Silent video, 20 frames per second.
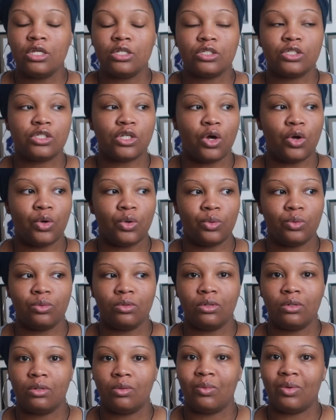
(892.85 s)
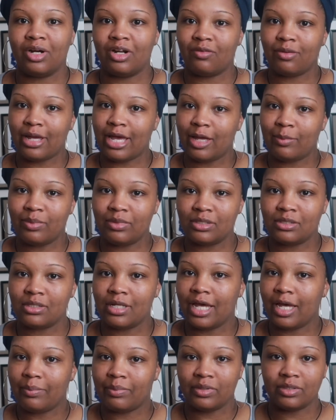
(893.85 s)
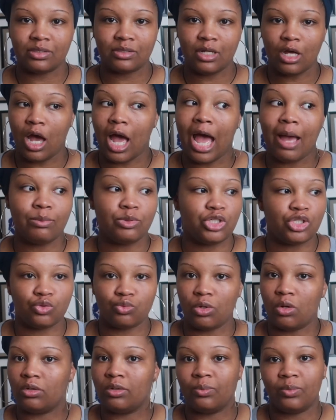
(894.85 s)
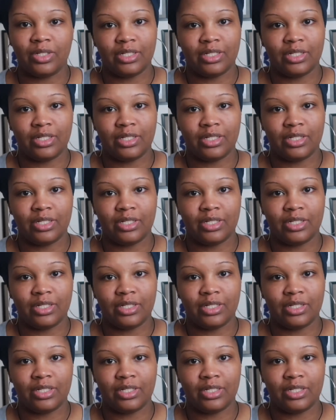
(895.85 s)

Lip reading: So whatever happens, happens. I'm just rolling